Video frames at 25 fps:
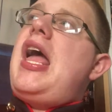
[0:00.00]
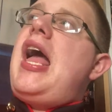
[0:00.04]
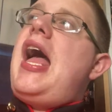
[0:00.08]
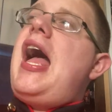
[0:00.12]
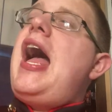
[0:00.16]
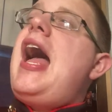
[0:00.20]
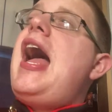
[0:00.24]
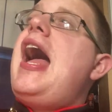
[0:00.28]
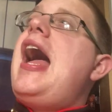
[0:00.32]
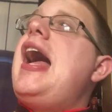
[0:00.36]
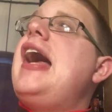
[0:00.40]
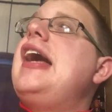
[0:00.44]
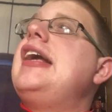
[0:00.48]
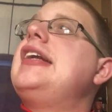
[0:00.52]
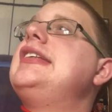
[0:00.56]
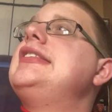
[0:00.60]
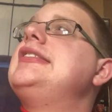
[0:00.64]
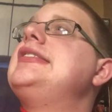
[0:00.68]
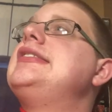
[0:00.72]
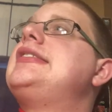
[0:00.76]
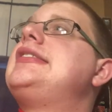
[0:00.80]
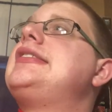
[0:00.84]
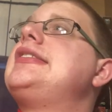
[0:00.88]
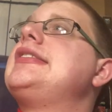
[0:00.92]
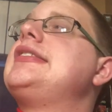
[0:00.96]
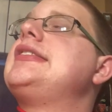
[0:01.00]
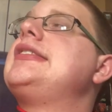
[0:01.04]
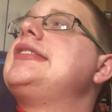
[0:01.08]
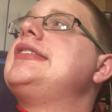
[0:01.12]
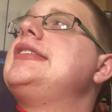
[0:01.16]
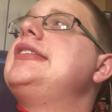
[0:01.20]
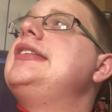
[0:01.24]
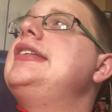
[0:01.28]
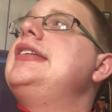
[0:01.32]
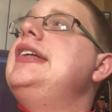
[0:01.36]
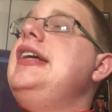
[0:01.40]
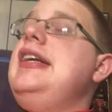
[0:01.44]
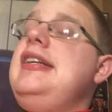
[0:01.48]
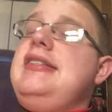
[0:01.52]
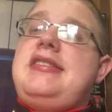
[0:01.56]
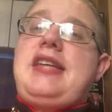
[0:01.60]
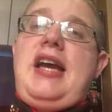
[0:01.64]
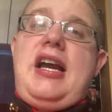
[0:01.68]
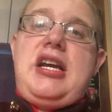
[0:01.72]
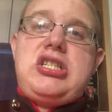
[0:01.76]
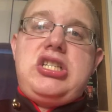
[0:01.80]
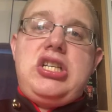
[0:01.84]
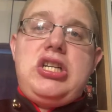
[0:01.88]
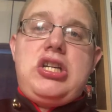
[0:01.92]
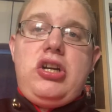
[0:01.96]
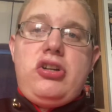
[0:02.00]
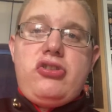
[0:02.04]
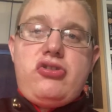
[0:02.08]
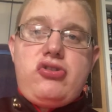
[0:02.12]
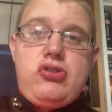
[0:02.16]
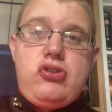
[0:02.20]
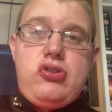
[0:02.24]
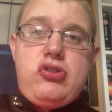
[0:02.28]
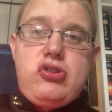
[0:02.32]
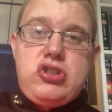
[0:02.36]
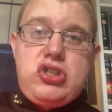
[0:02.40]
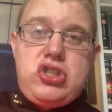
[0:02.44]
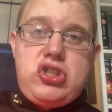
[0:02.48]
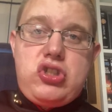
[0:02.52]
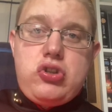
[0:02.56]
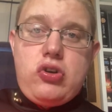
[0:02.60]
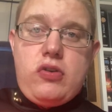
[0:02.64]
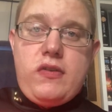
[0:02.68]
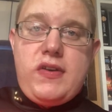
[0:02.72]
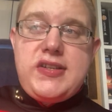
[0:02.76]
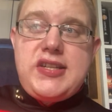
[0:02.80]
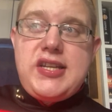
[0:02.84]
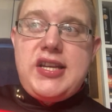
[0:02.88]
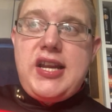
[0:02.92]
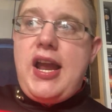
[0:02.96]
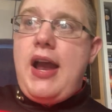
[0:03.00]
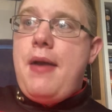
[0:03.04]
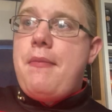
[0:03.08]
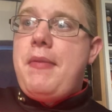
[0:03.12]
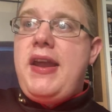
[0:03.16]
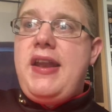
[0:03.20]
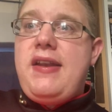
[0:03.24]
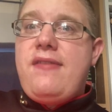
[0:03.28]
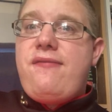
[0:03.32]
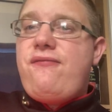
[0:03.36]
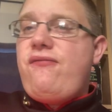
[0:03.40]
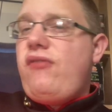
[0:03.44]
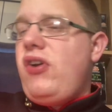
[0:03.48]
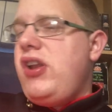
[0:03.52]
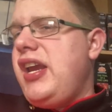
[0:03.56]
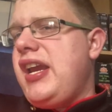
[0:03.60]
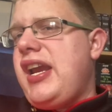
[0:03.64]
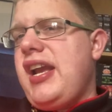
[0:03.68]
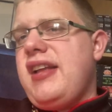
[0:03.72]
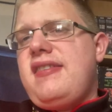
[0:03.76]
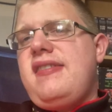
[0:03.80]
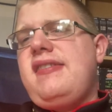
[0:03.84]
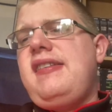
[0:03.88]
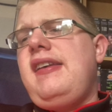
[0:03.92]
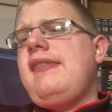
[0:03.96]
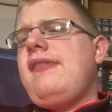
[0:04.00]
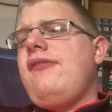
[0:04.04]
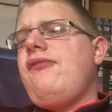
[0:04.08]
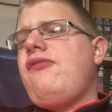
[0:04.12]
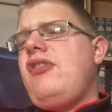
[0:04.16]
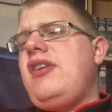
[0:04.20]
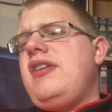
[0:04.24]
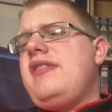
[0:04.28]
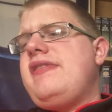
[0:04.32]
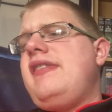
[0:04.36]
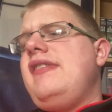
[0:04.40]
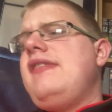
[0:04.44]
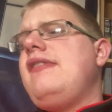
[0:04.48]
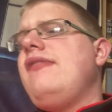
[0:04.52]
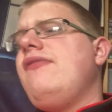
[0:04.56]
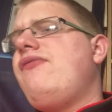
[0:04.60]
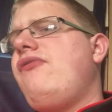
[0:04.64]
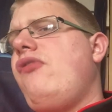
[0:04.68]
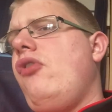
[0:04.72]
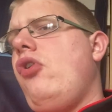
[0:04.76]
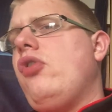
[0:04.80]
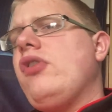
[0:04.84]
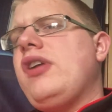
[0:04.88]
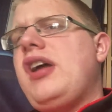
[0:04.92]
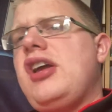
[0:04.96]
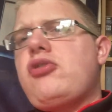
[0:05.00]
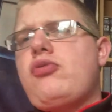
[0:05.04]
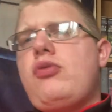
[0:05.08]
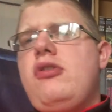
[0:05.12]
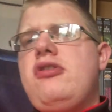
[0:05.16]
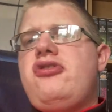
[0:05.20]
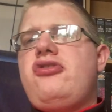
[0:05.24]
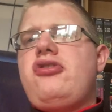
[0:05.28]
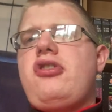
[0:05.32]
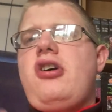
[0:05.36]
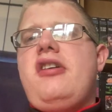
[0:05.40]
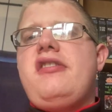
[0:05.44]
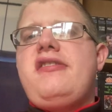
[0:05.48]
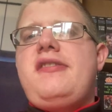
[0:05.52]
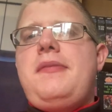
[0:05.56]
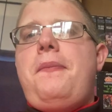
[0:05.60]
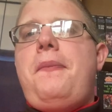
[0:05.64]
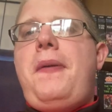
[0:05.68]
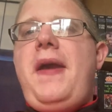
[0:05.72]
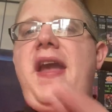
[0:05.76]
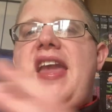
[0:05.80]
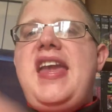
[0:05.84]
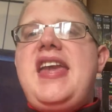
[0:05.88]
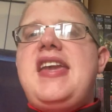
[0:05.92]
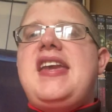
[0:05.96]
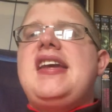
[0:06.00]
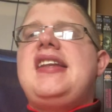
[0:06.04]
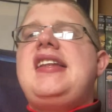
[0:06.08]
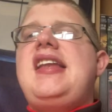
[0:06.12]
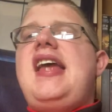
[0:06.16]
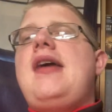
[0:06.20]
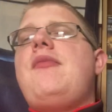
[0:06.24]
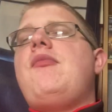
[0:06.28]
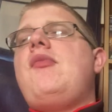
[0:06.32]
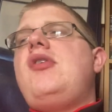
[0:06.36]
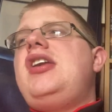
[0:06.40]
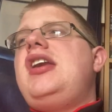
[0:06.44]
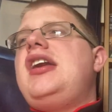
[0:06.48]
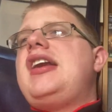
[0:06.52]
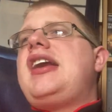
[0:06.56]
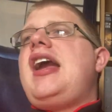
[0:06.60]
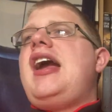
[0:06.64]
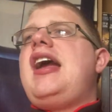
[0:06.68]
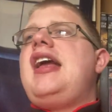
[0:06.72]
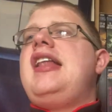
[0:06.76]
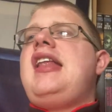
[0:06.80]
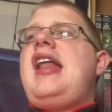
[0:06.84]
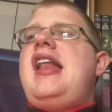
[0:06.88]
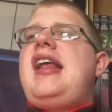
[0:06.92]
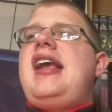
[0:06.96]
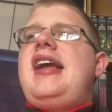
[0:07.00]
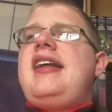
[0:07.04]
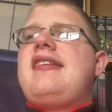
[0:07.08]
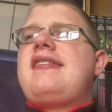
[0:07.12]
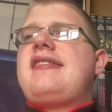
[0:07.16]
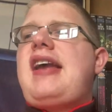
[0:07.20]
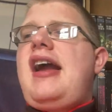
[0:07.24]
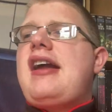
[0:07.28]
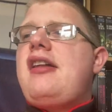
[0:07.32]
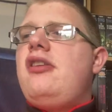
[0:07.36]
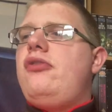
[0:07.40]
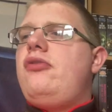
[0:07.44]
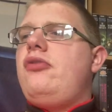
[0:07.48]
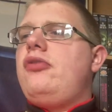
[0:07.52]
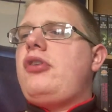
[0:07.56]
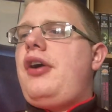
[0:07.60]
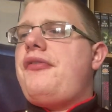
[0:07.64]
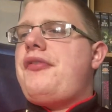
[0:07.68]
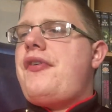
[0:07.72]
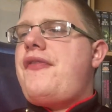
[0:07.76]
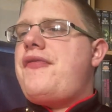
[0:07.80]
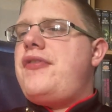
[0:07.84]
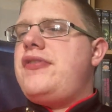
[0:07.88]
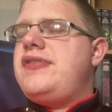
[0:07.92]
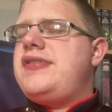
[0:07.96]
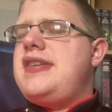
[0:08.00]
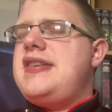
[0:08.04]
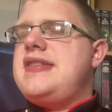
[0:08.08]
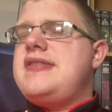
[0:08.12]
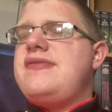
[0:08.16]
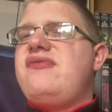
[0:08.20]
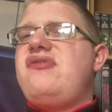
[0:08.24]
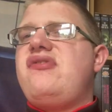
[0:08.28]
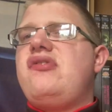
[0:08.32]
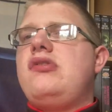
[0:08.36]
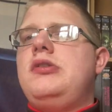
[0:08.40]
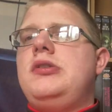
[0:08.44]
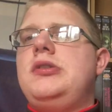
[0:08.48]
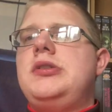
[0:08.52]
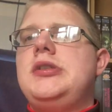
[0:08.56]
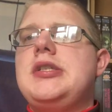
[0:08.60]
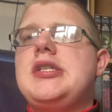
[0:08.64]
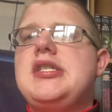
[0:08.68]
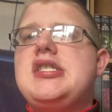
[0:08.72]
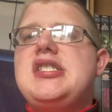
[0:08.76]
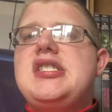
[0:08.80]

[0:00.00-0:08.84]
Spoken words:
And it's actually got some good stories in it. I mean, when you get to season 3 and season 4, that's when it's starting to peak, and then when you get and then it gets cancelled halfway through season 4.